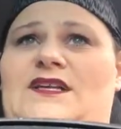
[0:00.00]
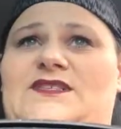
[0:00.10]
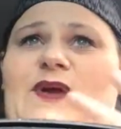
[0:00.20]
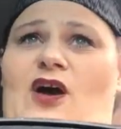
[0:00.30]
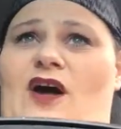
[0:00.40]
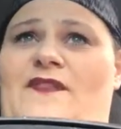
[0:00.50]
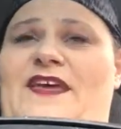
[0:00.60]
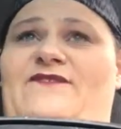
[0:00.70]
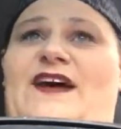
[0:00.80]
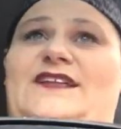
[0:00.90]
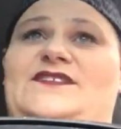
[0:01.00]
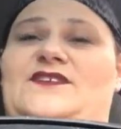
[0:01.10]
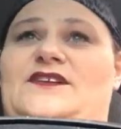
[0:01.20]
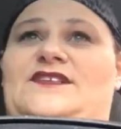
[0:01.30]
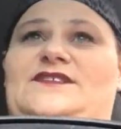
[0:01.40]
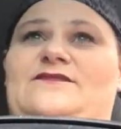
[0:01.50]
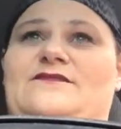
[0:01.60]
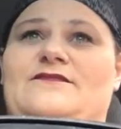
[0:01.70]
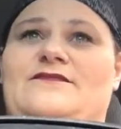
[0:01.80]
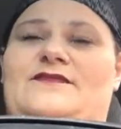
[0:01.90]
so I called the advice nurse
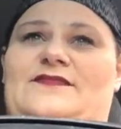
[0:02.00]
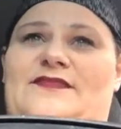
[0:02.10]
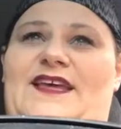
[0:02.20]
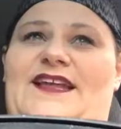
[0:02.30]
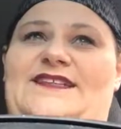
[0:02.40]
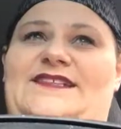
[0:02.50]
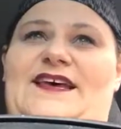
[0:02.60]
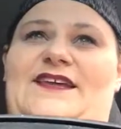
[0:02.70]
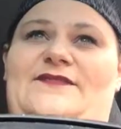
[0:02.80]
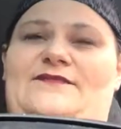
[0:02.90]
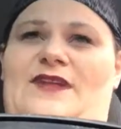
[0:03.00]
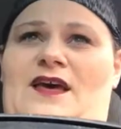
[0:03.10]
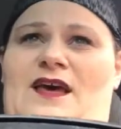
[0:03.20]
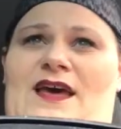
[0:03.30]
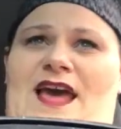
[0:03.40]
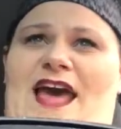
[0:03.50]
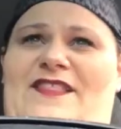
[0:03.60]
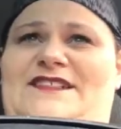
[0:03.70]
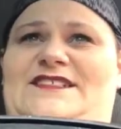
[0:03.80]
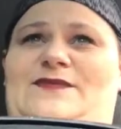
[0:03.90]
and I said, hey,
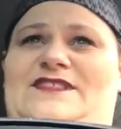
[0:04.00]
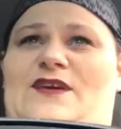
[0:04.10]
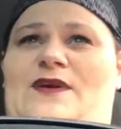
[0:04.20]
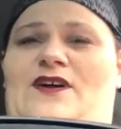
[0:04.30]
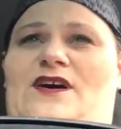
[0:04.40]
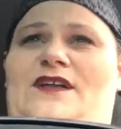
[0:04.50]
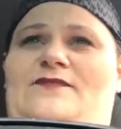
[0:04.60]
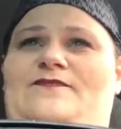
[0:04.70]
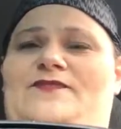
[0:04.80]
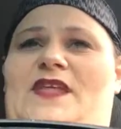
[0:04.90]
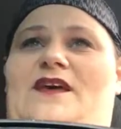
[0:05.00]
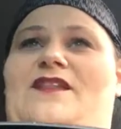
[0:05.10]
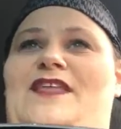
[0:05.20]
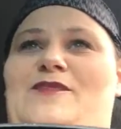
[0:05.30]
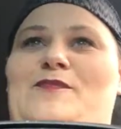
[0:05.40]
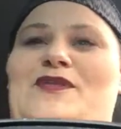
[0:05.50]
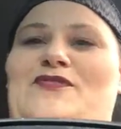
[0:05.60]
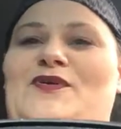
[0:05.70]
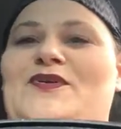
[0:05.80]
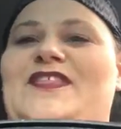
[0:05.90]
this is what's going on. They put me
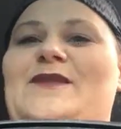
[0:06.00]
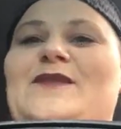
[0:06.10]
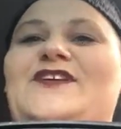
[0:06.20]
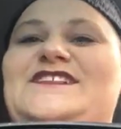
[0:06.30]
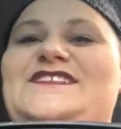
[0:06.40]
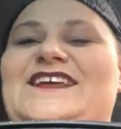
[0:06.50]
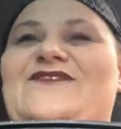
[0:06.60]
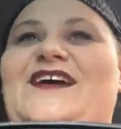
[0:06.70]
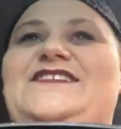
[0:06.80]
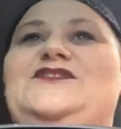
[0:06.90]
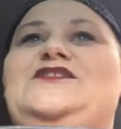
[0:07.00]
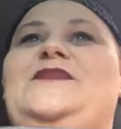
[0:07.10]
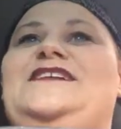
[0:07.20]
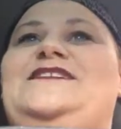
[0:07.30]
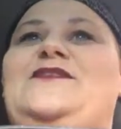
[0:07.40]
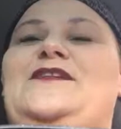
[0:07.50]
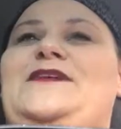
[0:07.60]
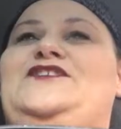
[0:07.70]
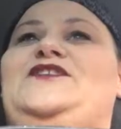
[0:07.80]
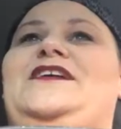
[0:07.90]
through to the emergency advice nurse because they wanted to
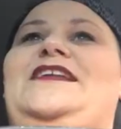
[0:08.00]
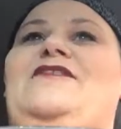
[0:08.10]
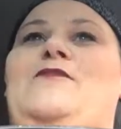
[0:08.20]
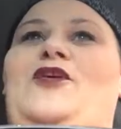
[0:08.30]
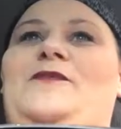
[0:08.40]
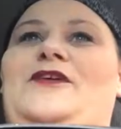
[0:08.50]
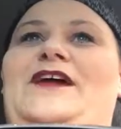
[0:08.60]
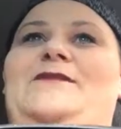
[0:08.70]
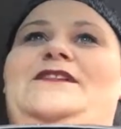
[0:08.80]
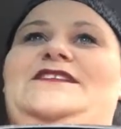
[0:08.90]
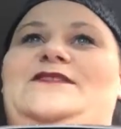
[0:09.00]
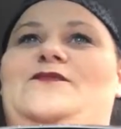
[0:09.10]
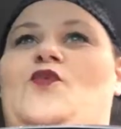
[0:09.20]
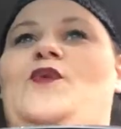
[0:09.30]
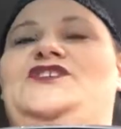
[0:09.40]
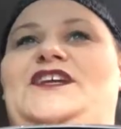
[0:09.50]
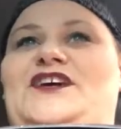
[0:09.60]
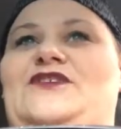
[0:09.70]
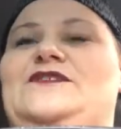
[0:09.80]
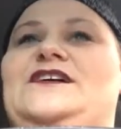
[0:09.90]
make sure I didn't have a pulmonary embolism, which I
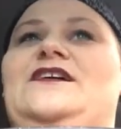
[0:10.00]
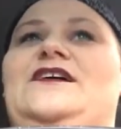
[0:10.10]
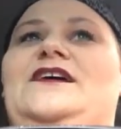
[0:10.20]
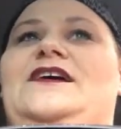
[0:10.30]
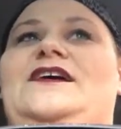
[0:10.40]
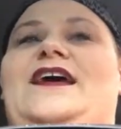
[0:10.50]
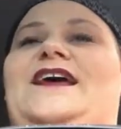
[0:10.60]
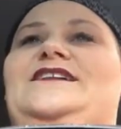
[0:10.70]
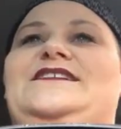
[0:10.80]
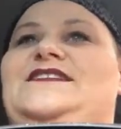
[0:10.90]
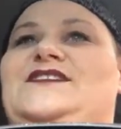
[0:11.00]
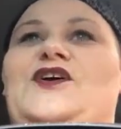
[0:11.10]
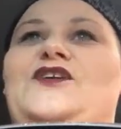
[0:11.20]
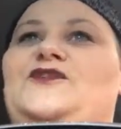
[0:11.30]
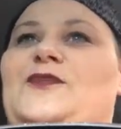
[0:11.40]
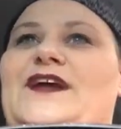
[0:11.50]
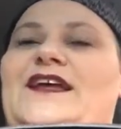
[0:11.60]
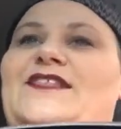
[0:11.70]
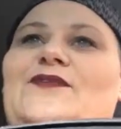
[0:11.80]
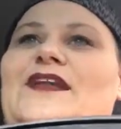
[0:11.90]
don't, because it doesn't hurt to
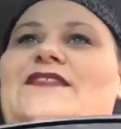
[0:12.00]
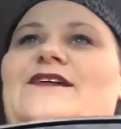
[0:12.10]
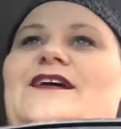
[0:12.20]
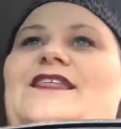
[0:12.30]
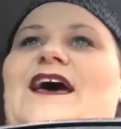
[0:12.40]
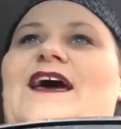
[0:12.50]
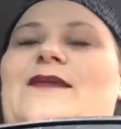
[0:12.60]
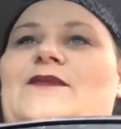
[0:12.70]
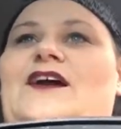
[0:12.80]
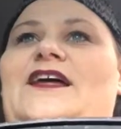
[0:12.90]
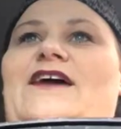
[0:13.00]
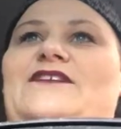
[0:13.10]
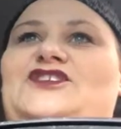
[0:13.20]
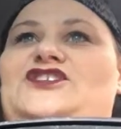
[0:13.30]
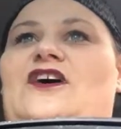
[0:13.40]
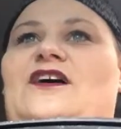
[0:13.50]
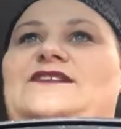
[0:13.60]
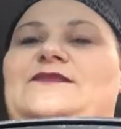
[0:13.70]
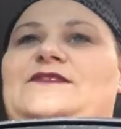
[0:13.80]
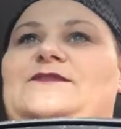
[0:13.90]
breathe or anything like that. I'm not having shock
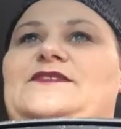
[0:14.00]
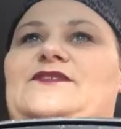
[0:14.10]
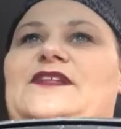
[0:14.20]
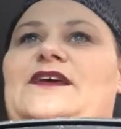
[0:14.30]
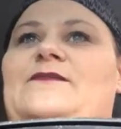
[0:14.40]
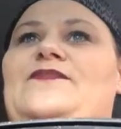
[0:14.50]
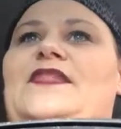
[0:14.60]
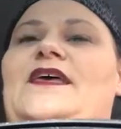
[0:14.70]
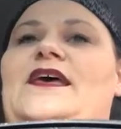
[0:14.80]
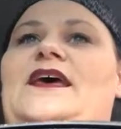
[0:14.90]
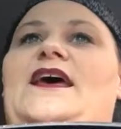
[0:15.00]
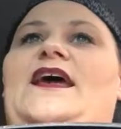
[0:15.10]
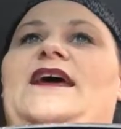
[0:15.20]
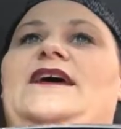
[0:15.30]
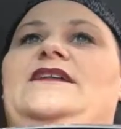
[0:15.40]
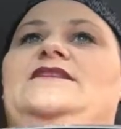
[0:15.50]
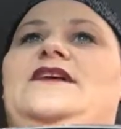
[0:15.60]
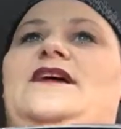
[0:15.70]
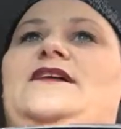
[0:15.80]
symptoms or anything. And